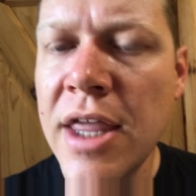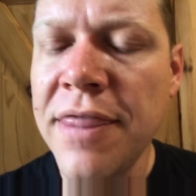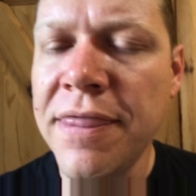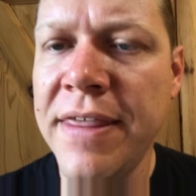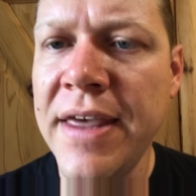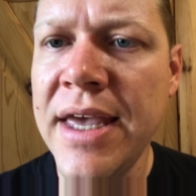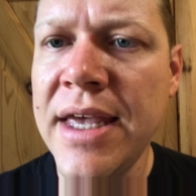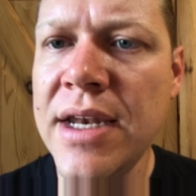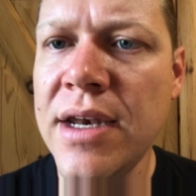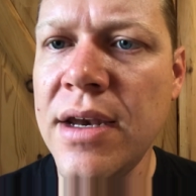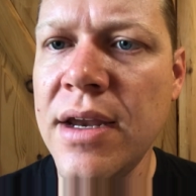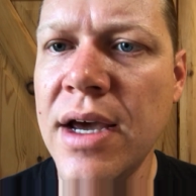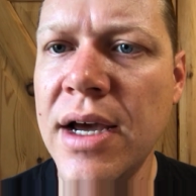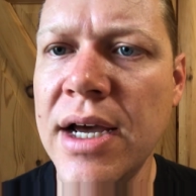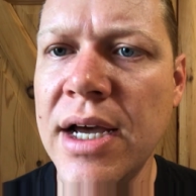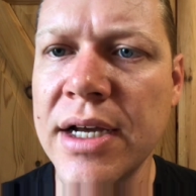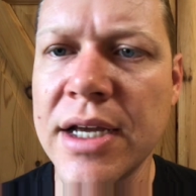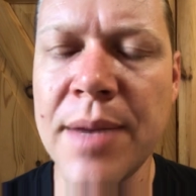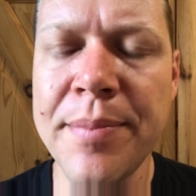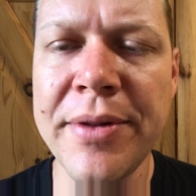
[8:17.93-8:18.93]
Then
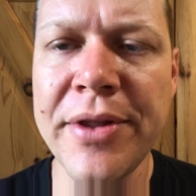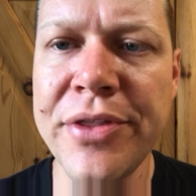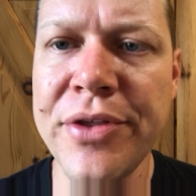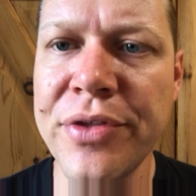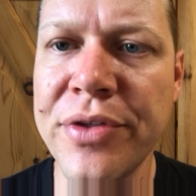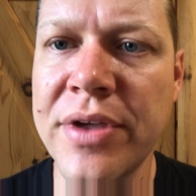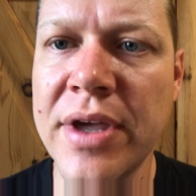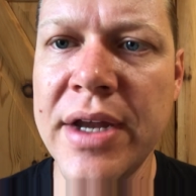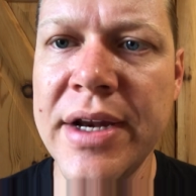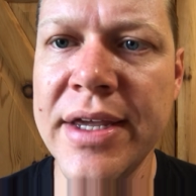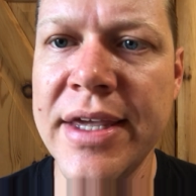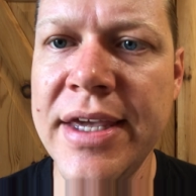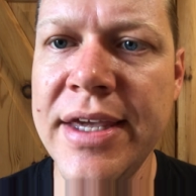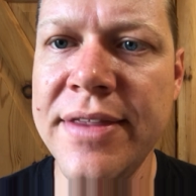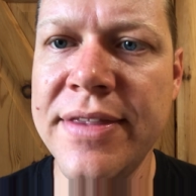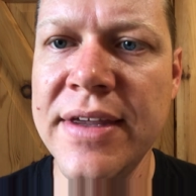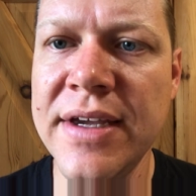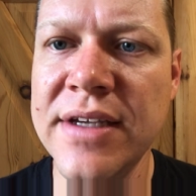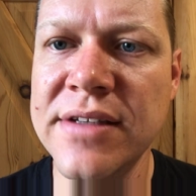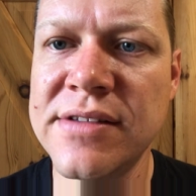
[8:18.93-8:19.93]
a couple of those kind of key
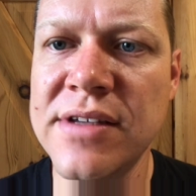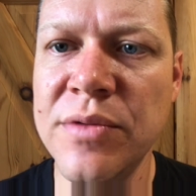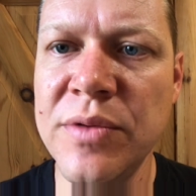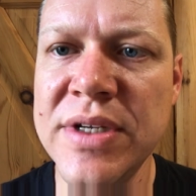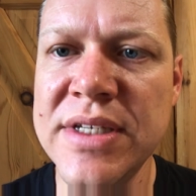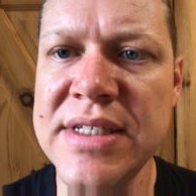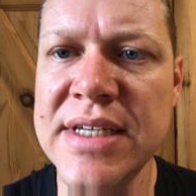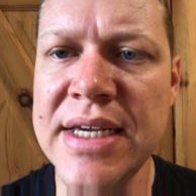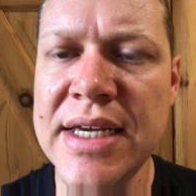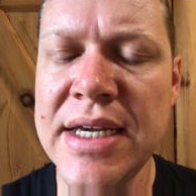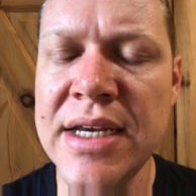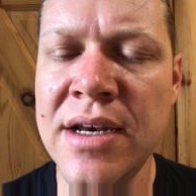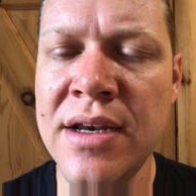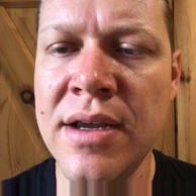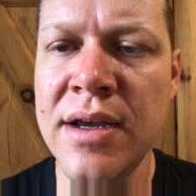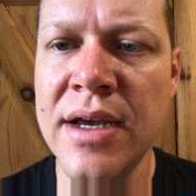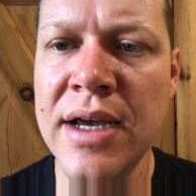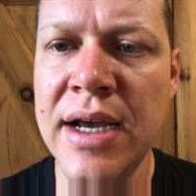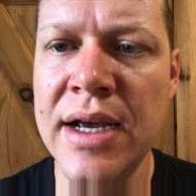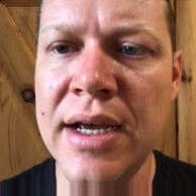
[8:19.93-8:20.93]
things that we
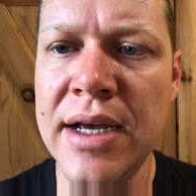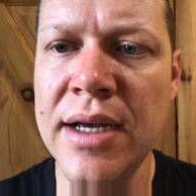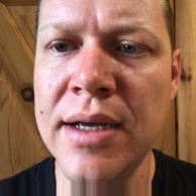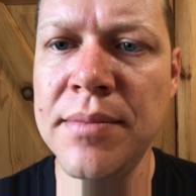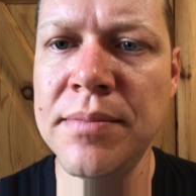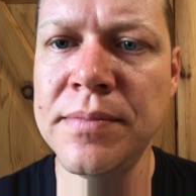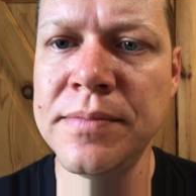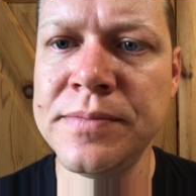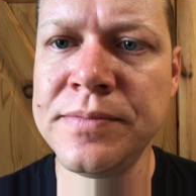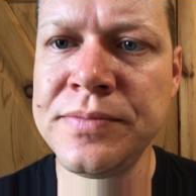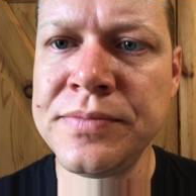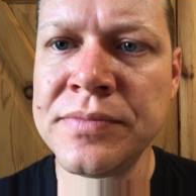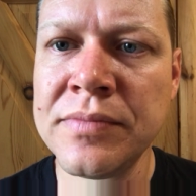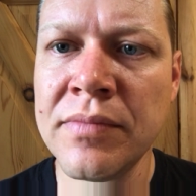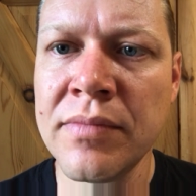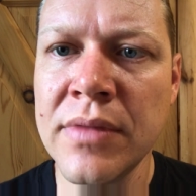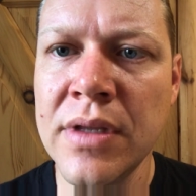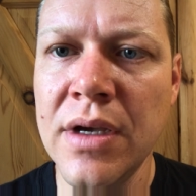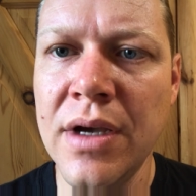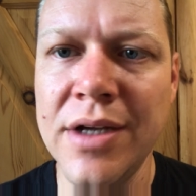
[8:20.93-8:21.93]
did.
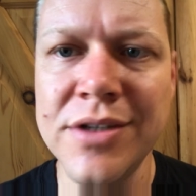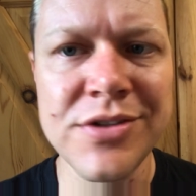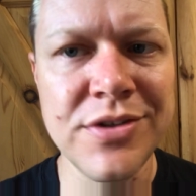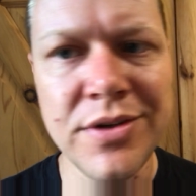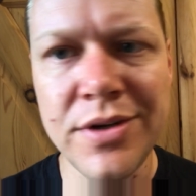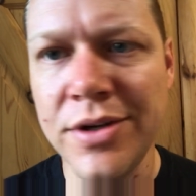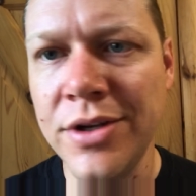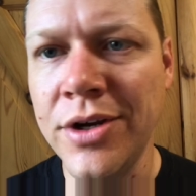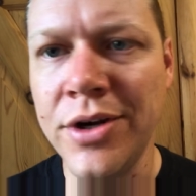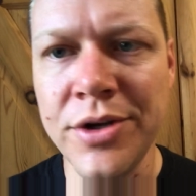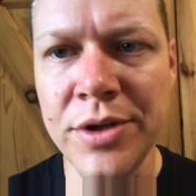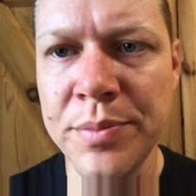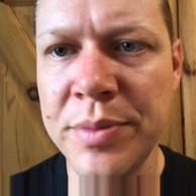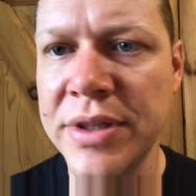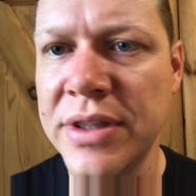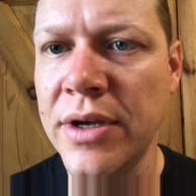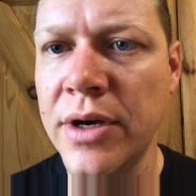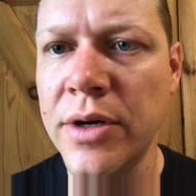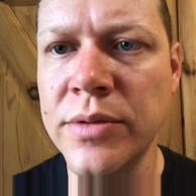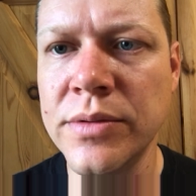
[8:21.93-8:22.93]
So you
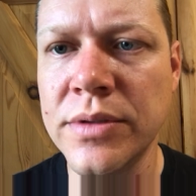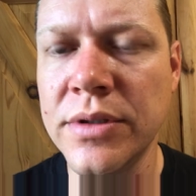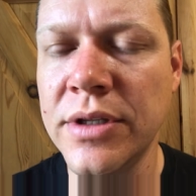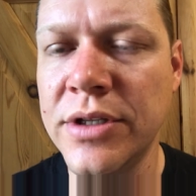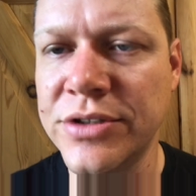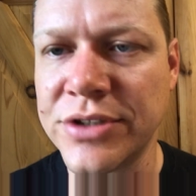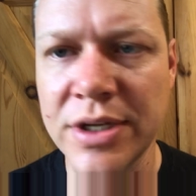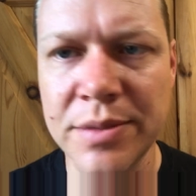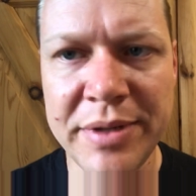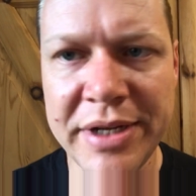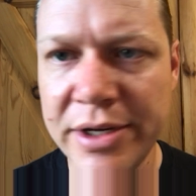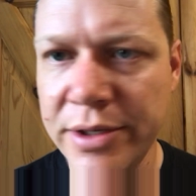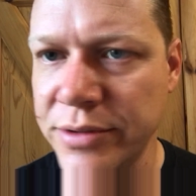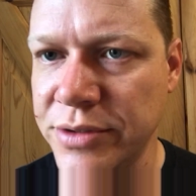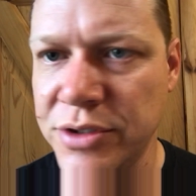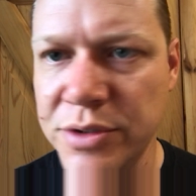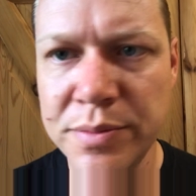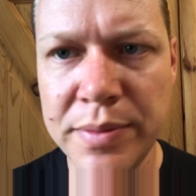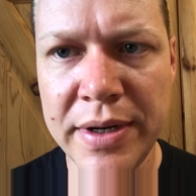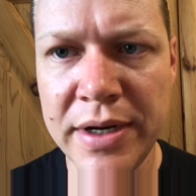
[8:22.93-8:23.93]
put there's going to be an
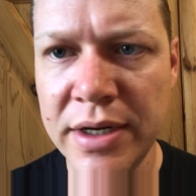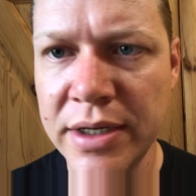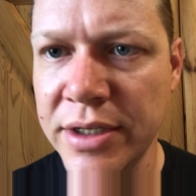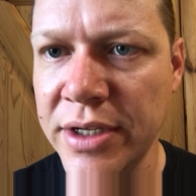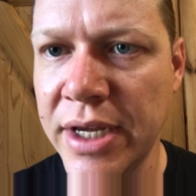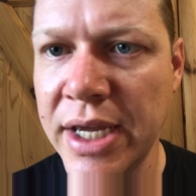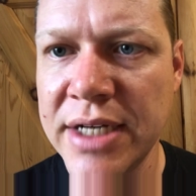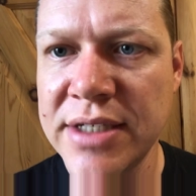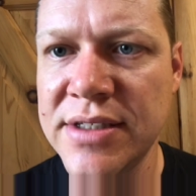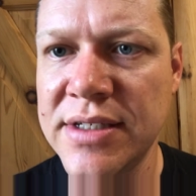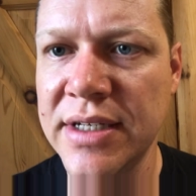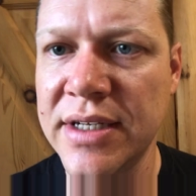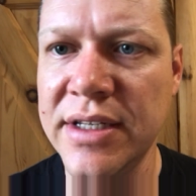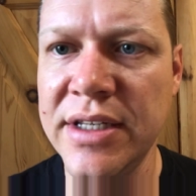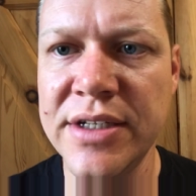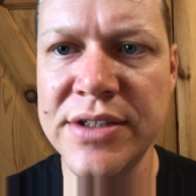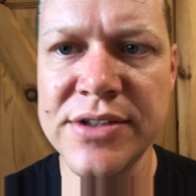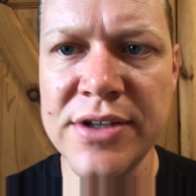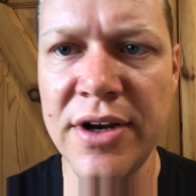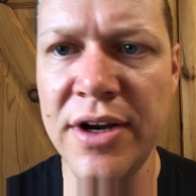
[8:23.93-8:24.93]
O2 bung. You got to stick in
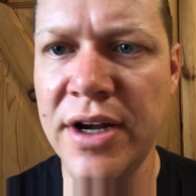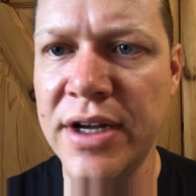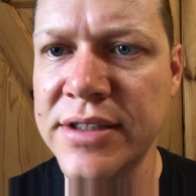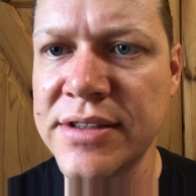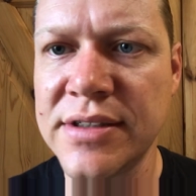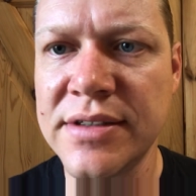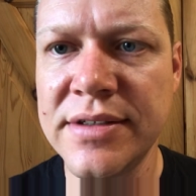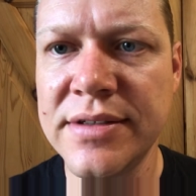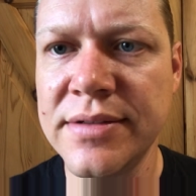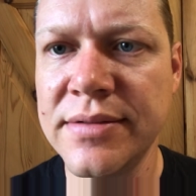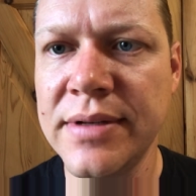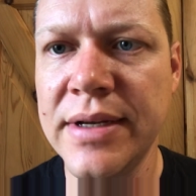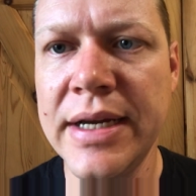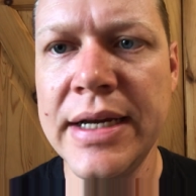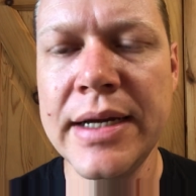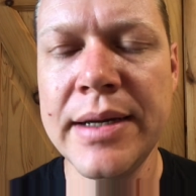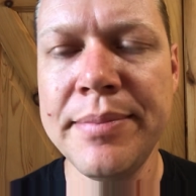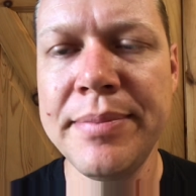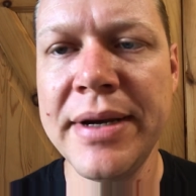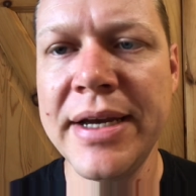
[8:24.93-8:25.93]
the exhaust
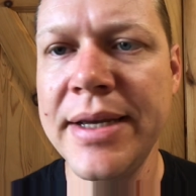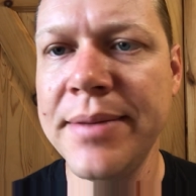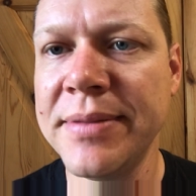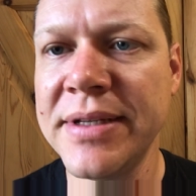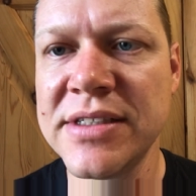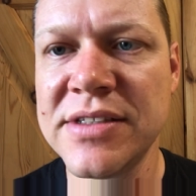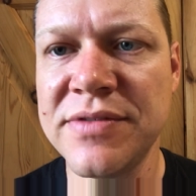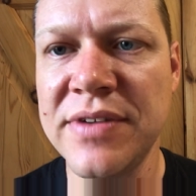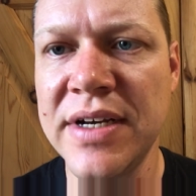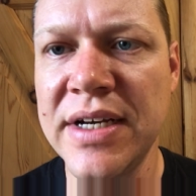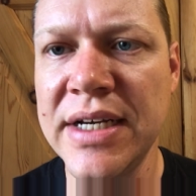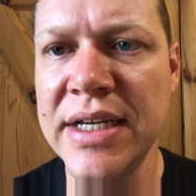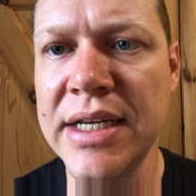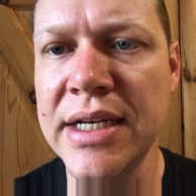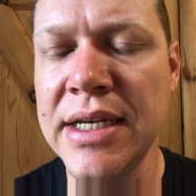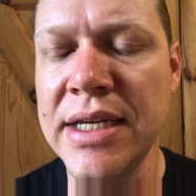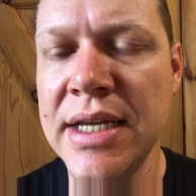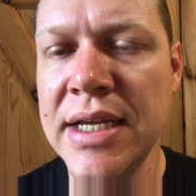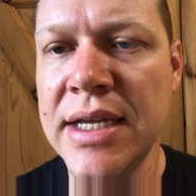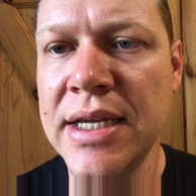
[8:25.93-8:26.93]
pipe. That's
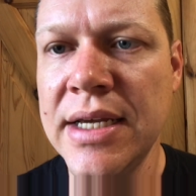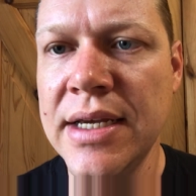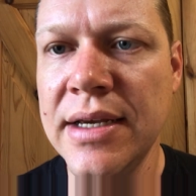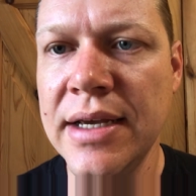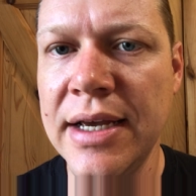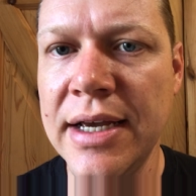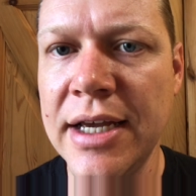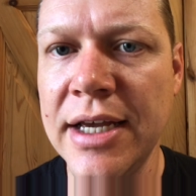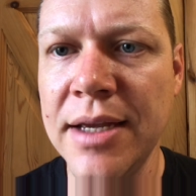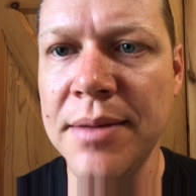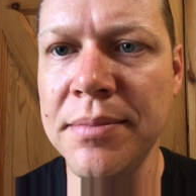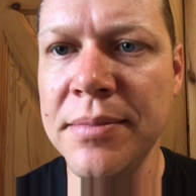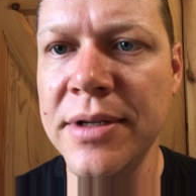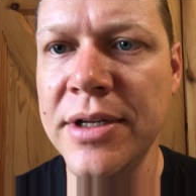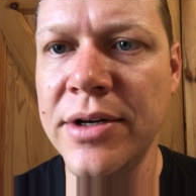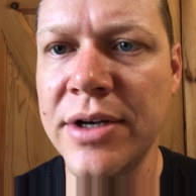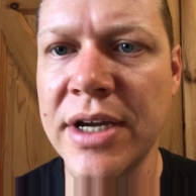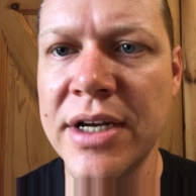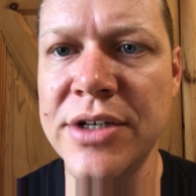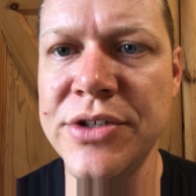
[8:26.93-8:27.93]
fine.
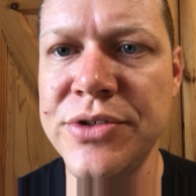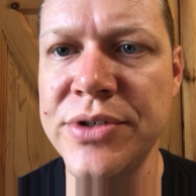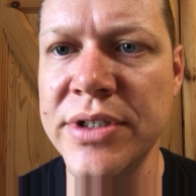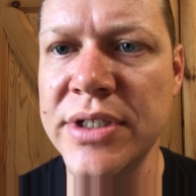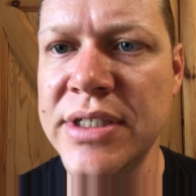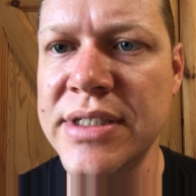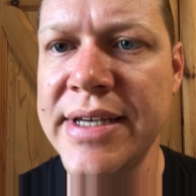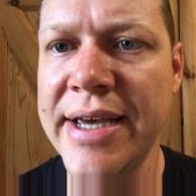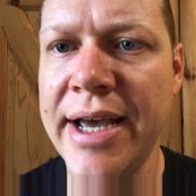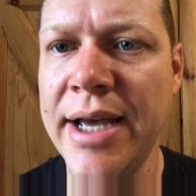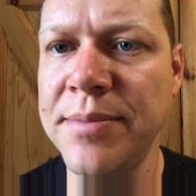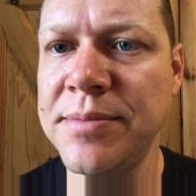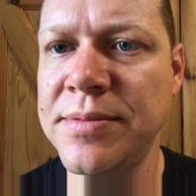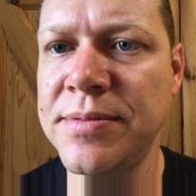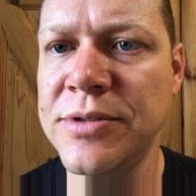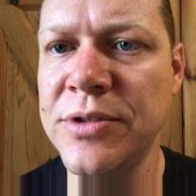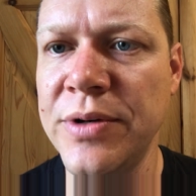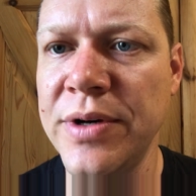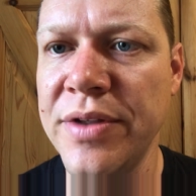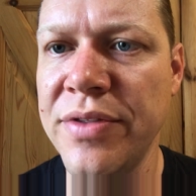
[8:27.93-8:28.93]
Kind of drill and
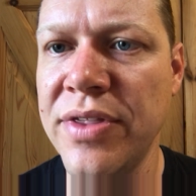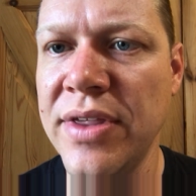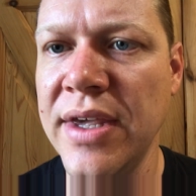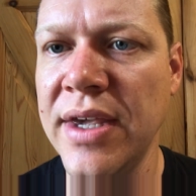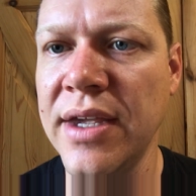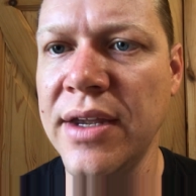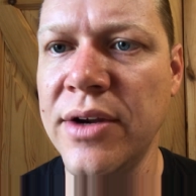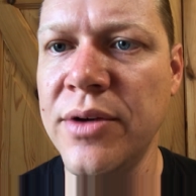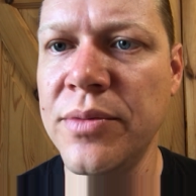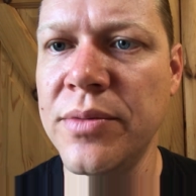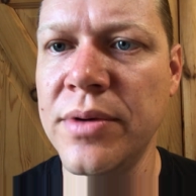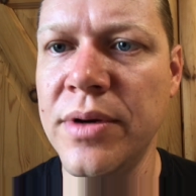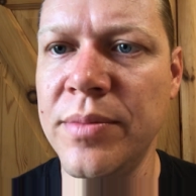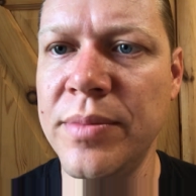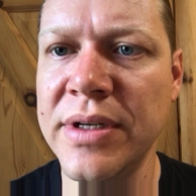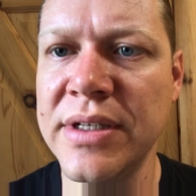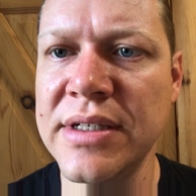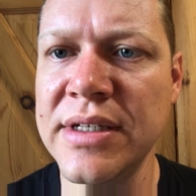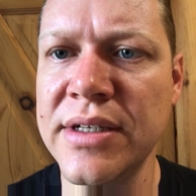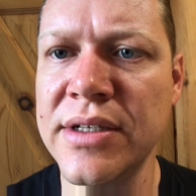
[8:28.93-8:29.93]
tap sort of thing. No
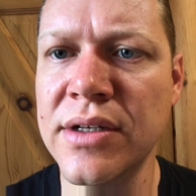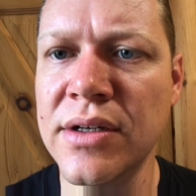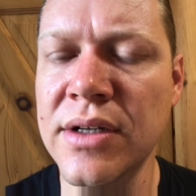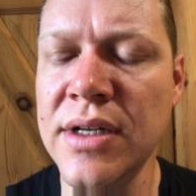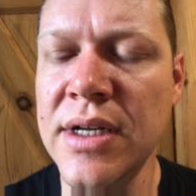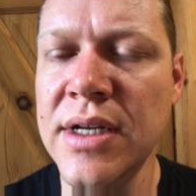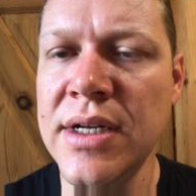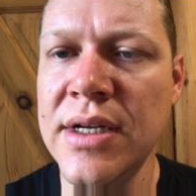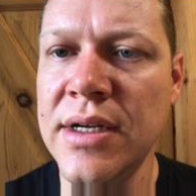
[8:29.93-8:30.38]
big deal.